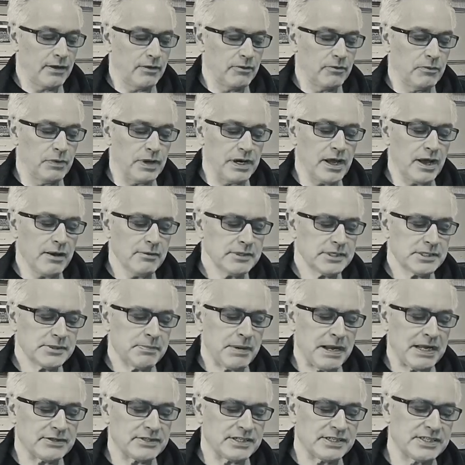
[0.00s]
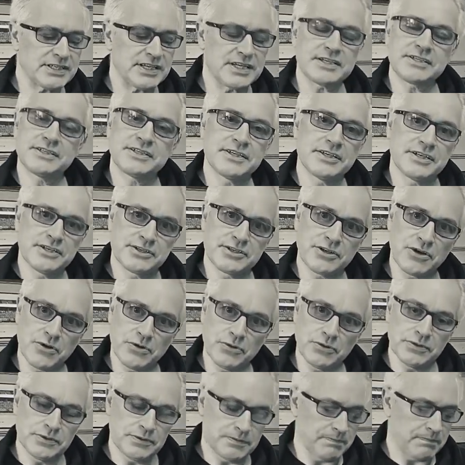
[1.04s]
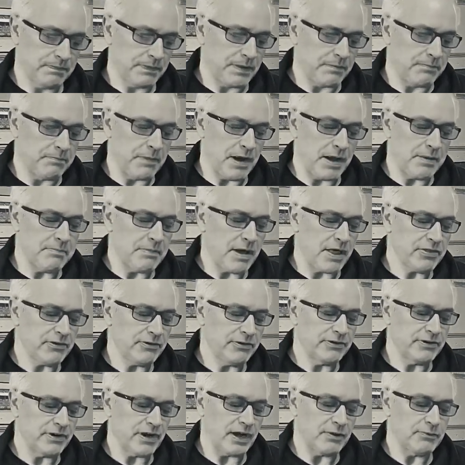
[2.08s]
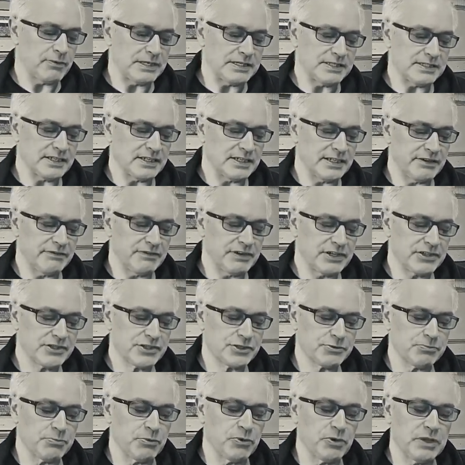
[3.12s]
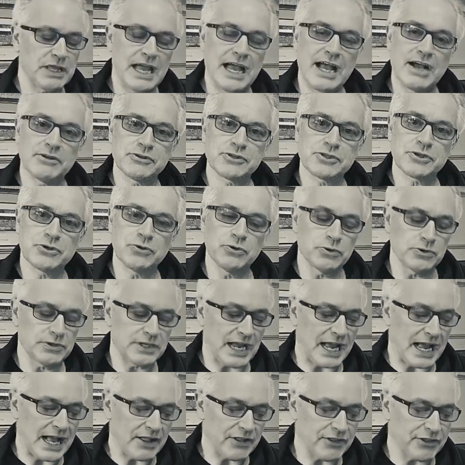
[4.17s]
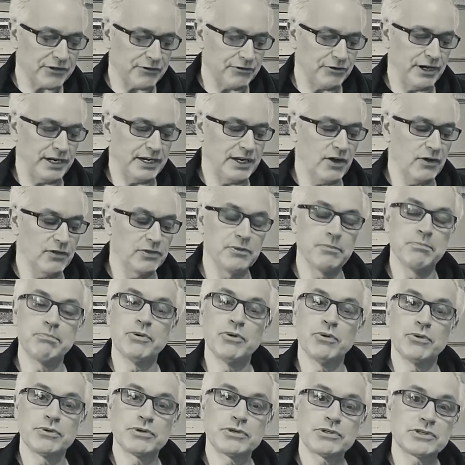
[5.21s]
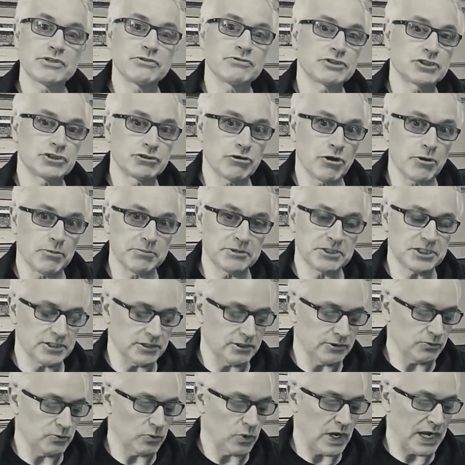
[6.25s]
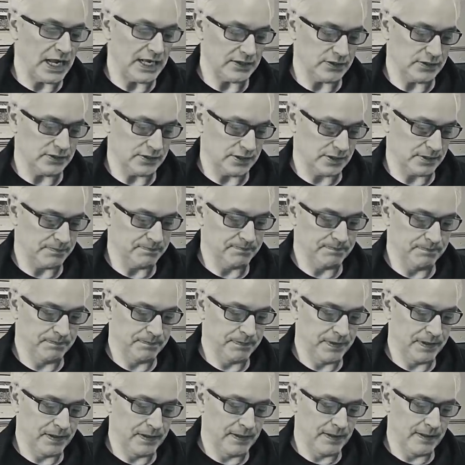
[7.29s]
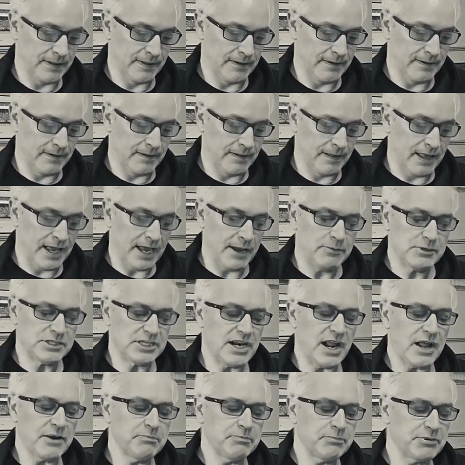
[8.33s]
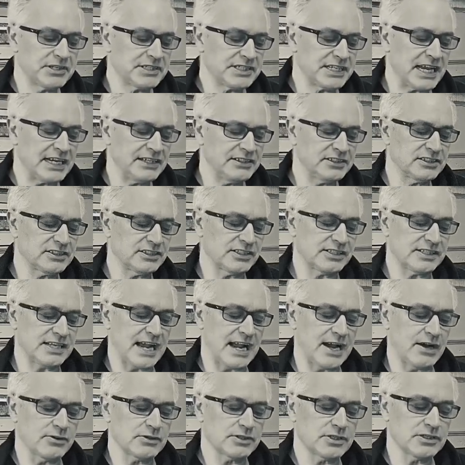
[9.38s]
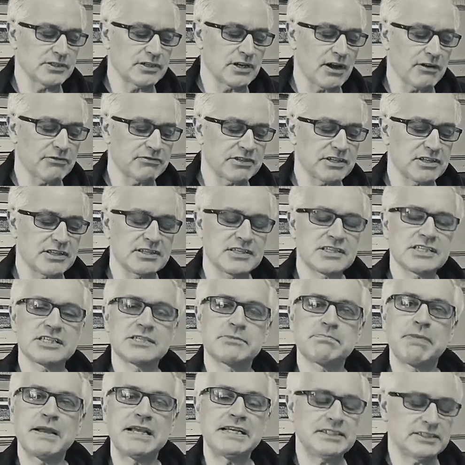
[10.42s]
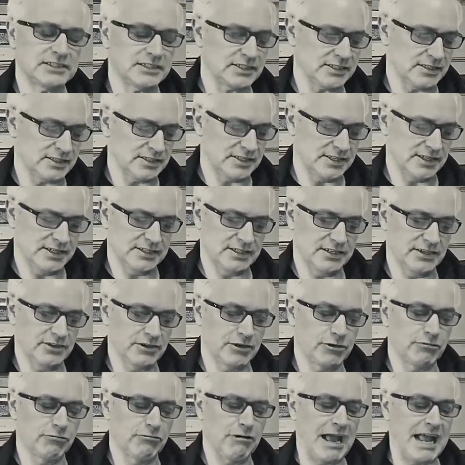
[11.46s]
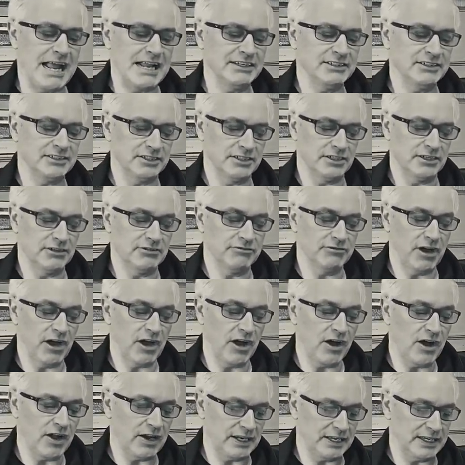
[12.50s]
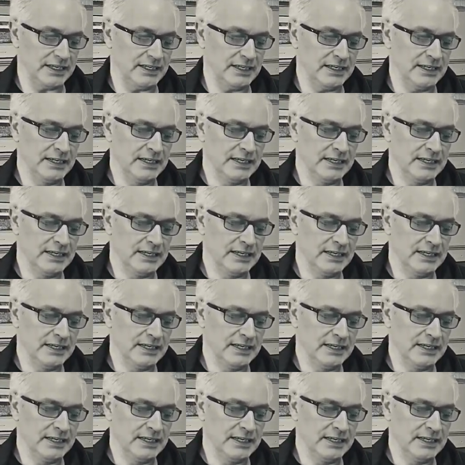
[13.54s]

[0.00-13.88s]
When I was about 6 years old, my mother and I went to live in a small house called L3 on the borders of Shropshire and Wales. It was an unpretentious house, and after the spaciousness and grandeur of Arley,